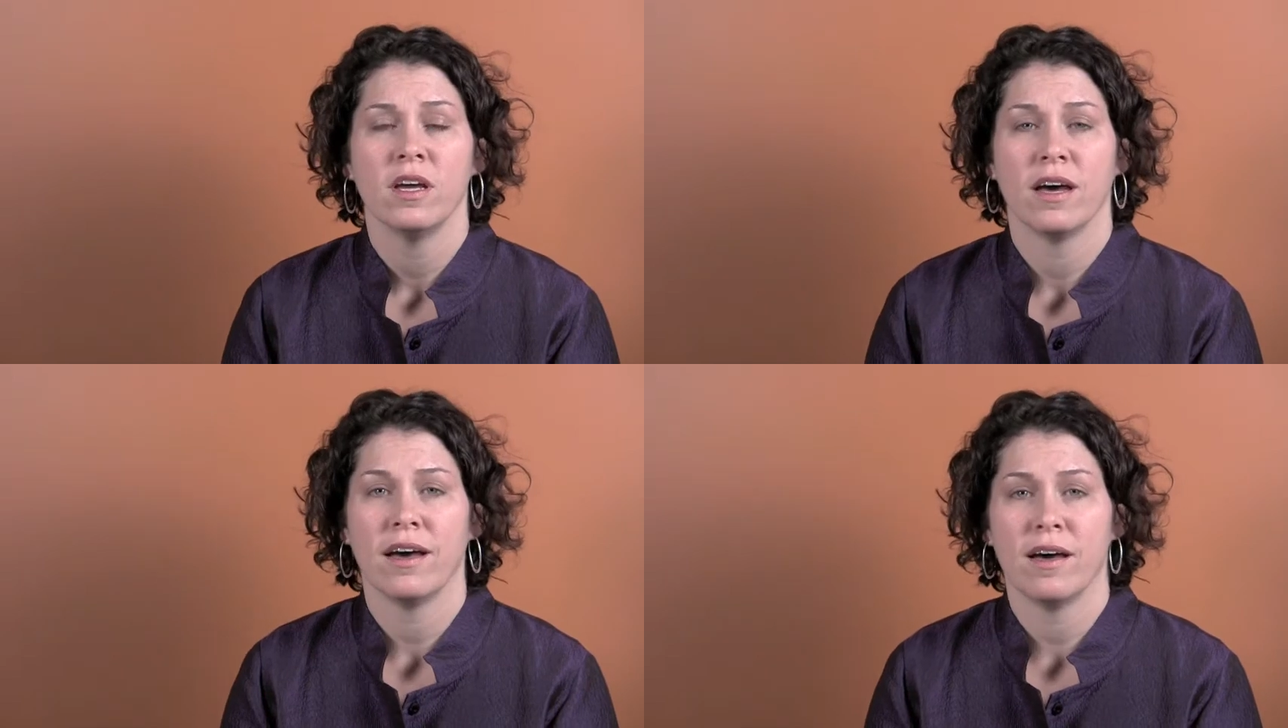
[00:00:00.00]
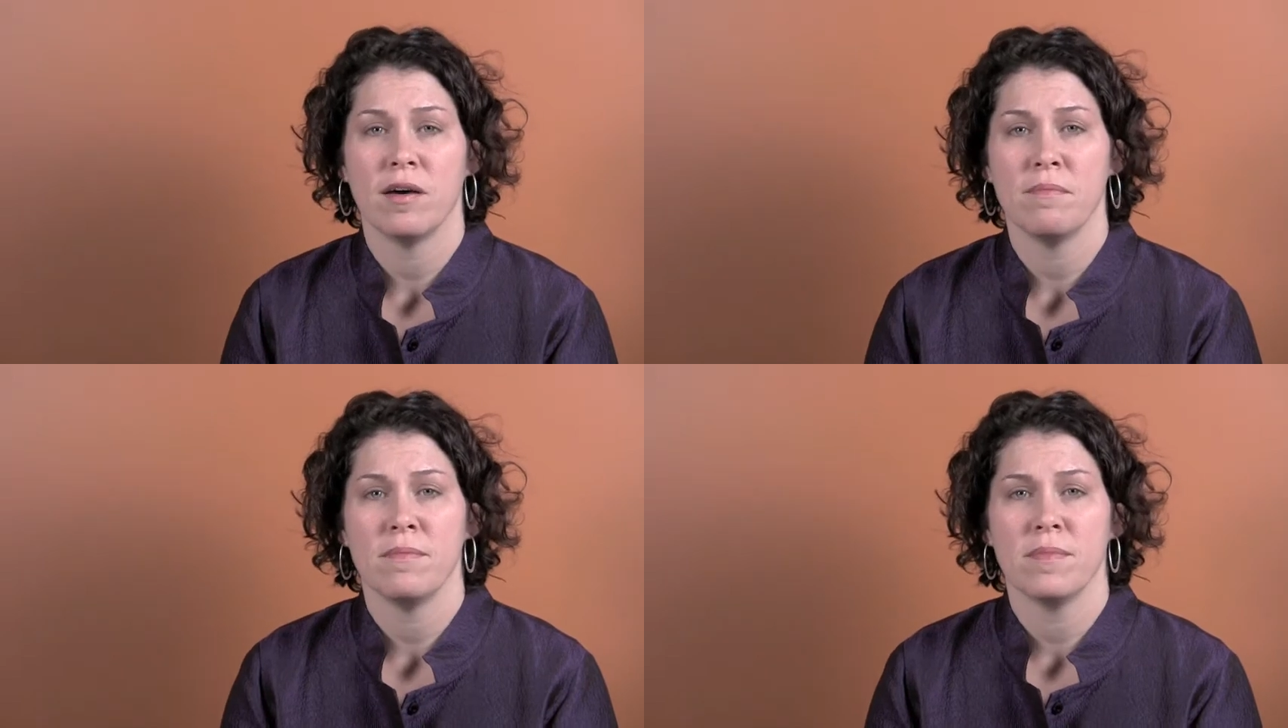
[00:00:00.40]

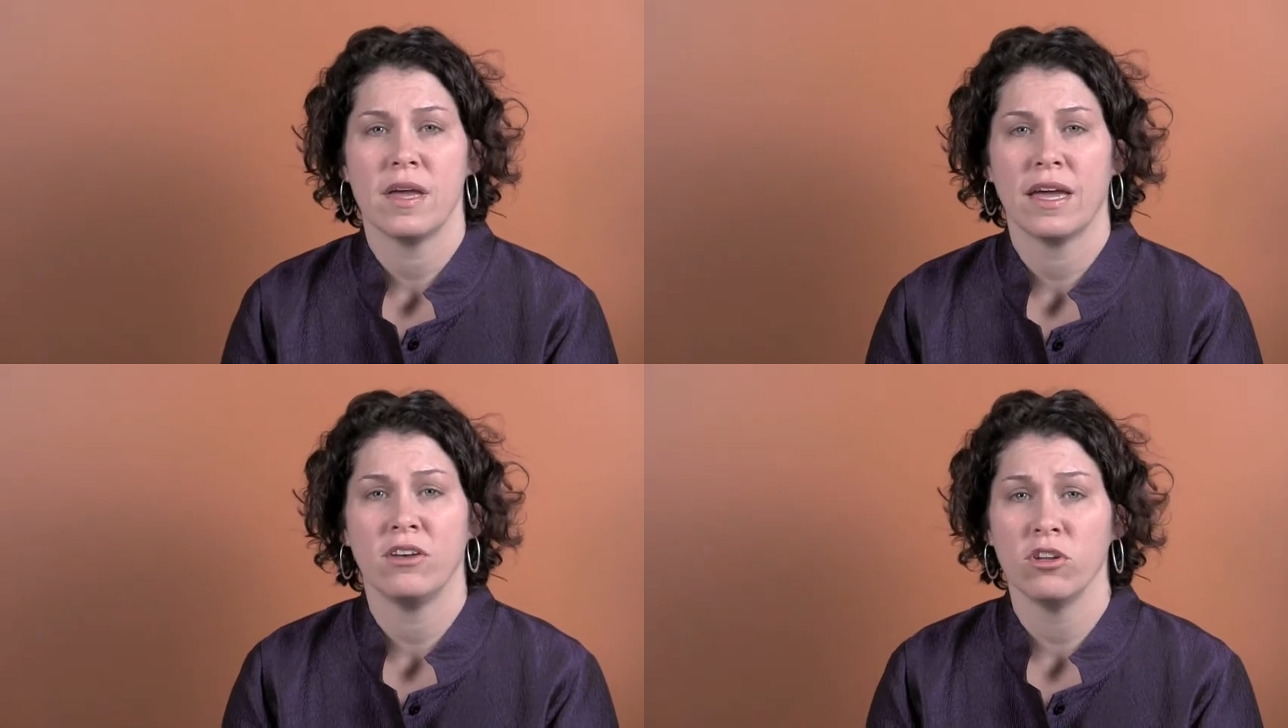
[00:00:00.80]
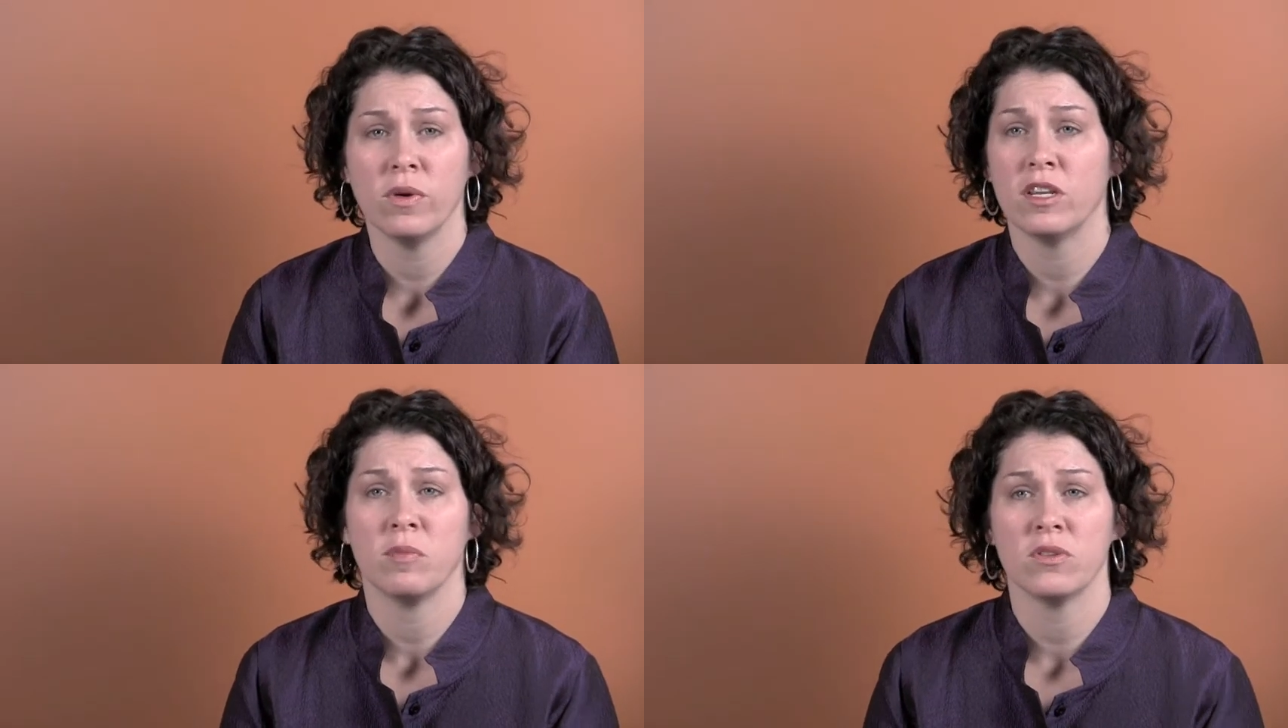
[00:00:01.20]
um, and do
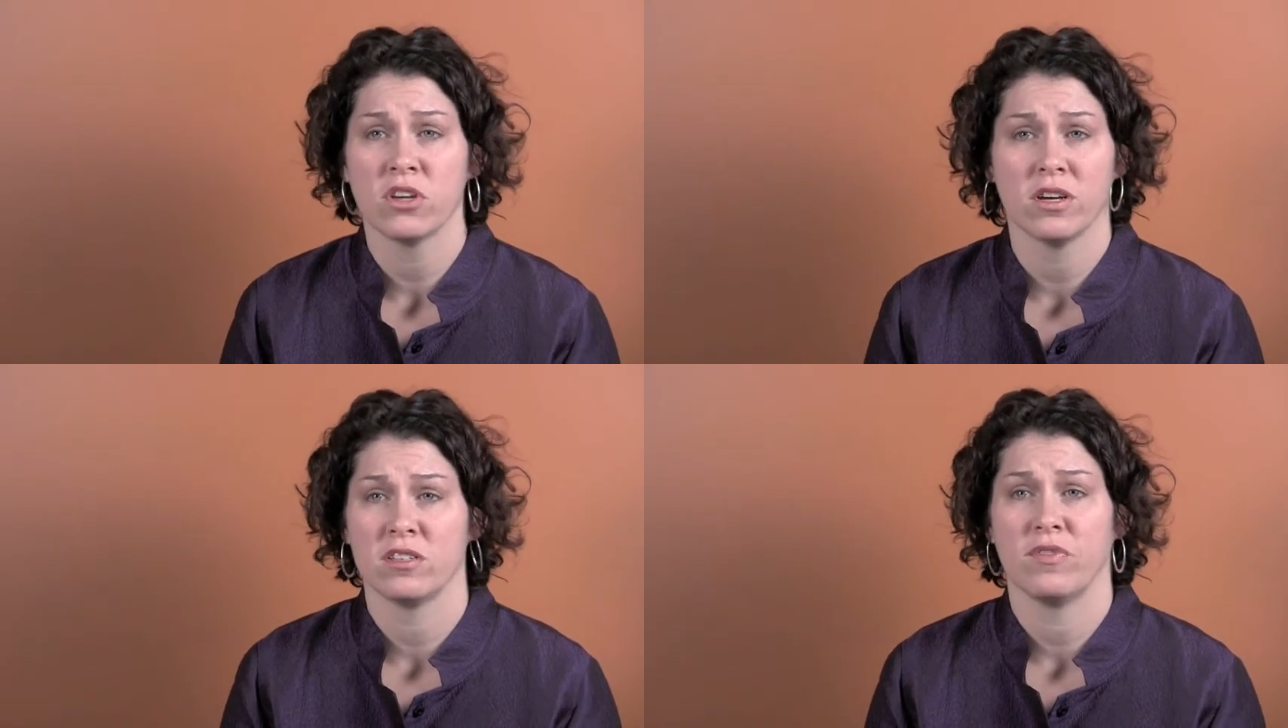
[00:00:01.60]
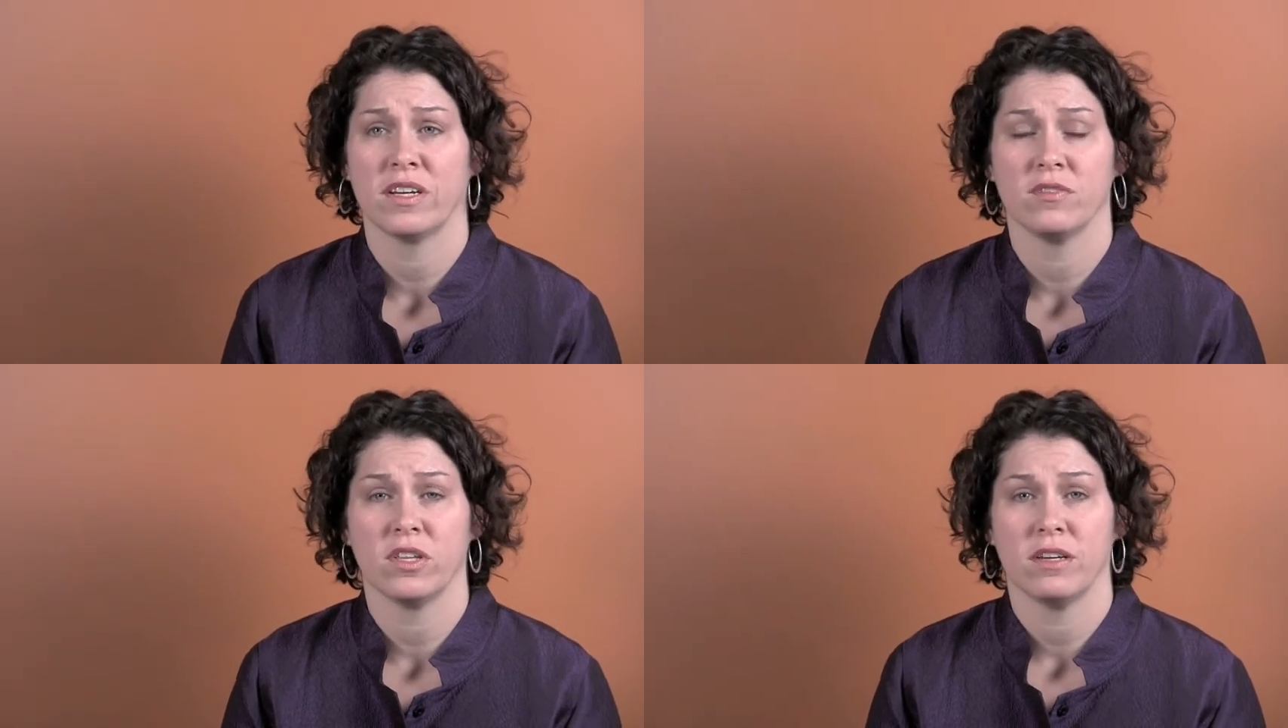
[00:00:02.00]
it the most cost
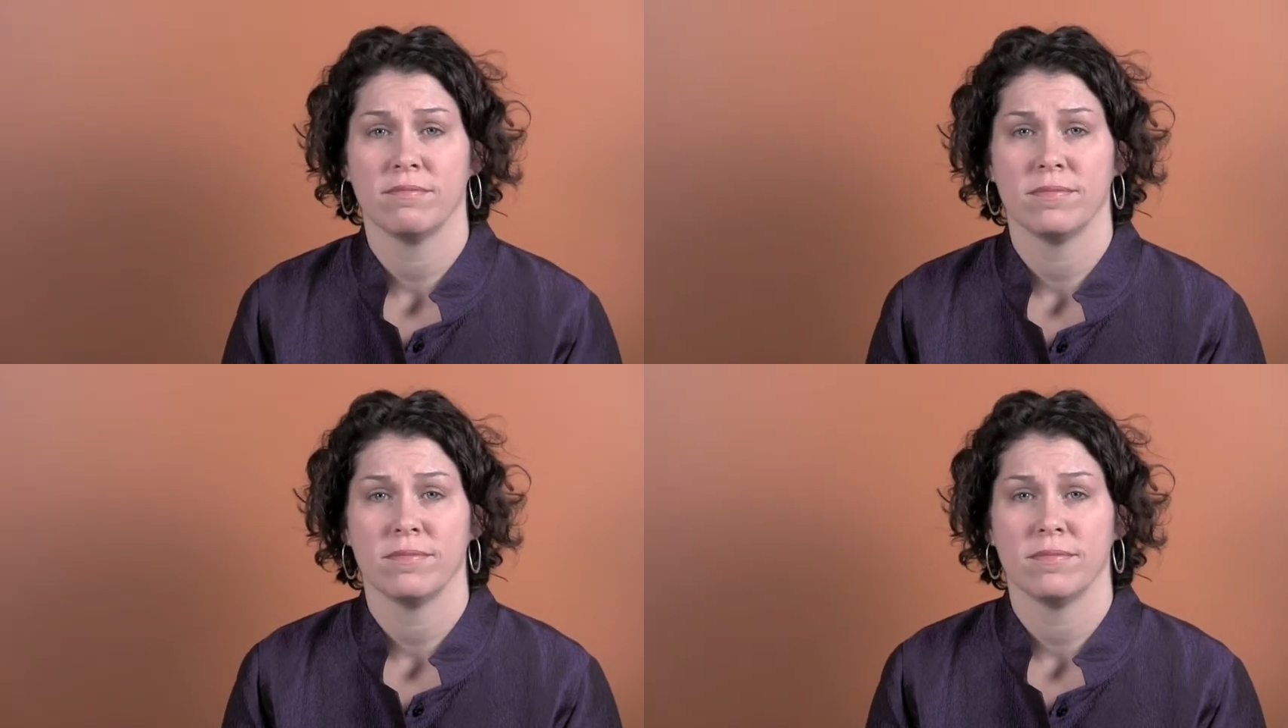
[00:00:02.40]
effectively?